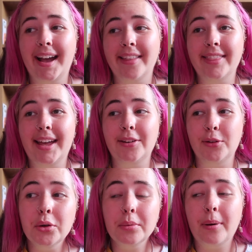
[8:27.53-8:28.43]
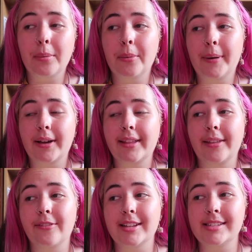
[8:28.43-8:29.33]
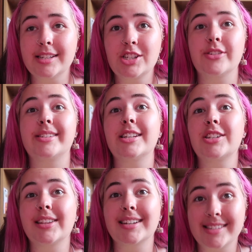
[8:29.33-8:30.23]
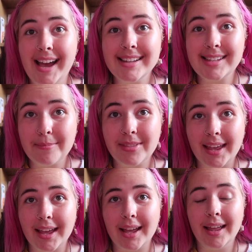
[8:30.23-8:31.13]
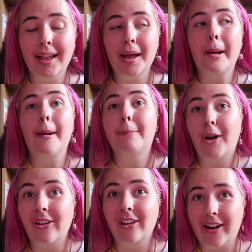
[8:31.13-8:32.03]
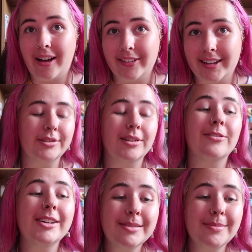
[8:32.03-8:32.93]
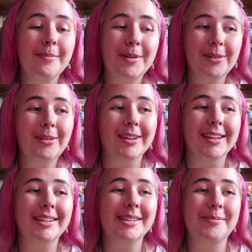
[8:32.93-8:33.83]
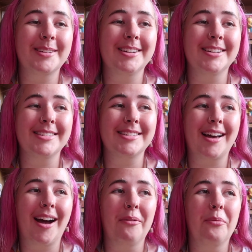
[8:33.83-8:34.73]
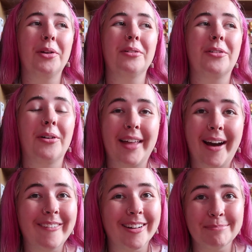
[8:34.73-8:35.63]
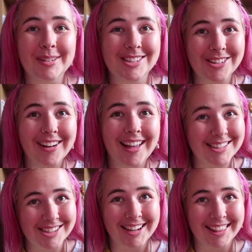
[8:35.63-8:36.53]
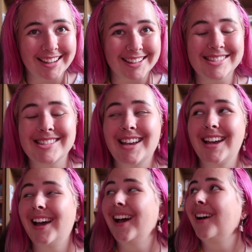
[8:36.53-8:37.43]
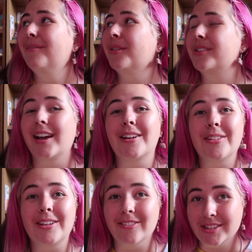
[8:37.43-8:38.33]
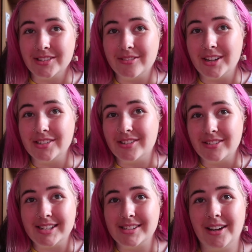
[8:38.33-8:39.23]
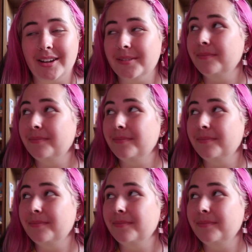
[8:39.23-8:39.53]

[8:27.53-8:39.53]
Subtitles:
And their new popcorn bucket that they've released this year is literally the exact same thing, but holographic. So the reason I'm annoyed is because I would have got that one because, you know, I like shiny things. But obviously I got the original version 2 years ago.